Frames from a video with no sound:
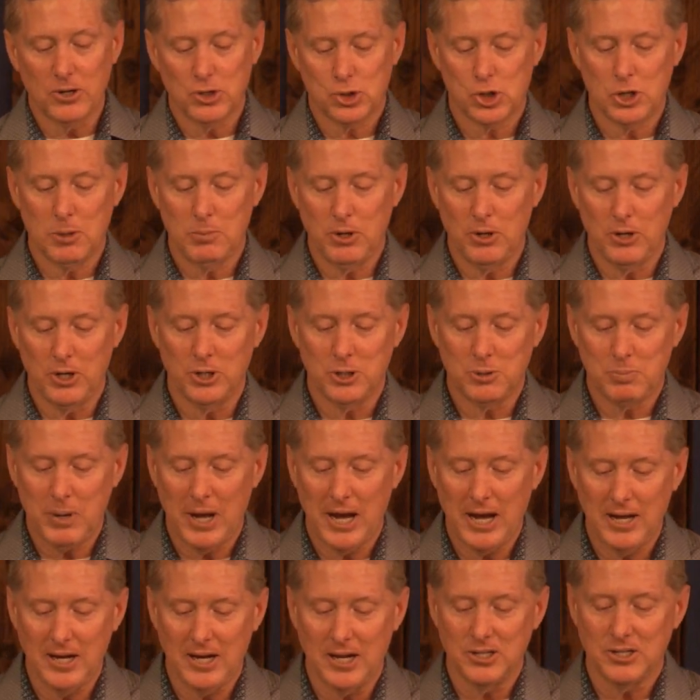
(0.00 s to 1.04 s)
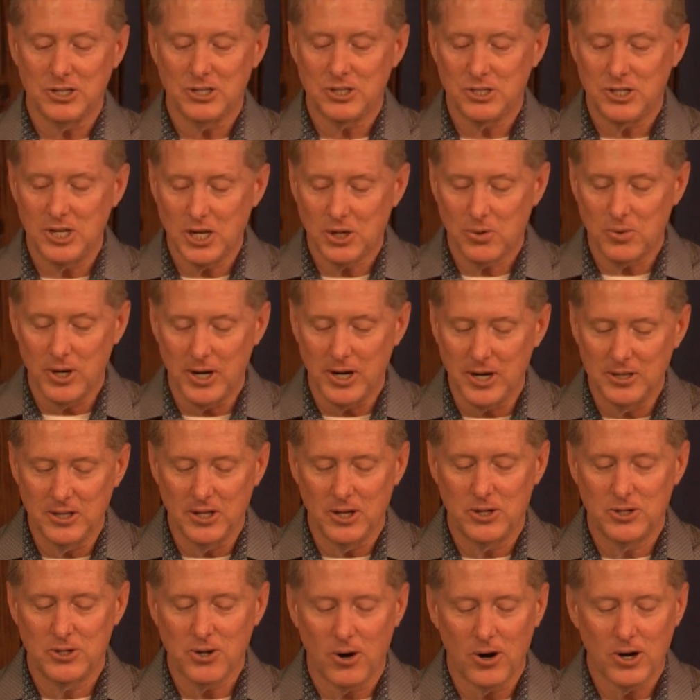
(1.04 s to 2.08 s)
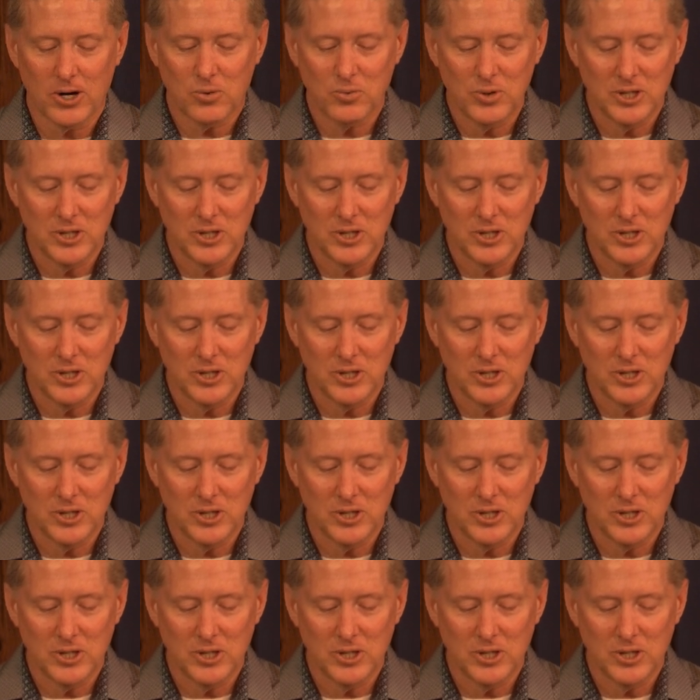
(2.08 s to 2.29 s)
tribute is paid in secret in the dark